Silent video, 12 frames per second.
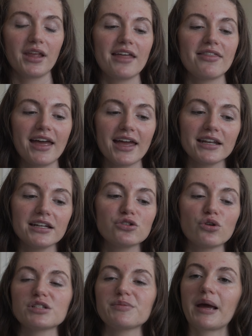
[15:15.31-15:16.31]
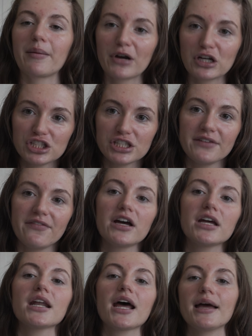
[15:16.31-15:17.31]
And then towards my emergency
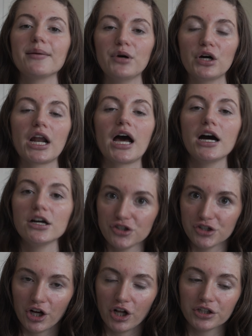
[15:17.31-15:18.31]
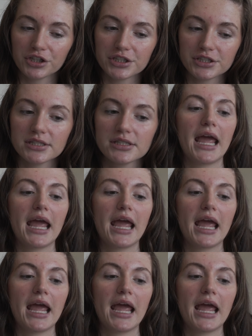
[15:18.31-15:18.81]
fund, I put $100,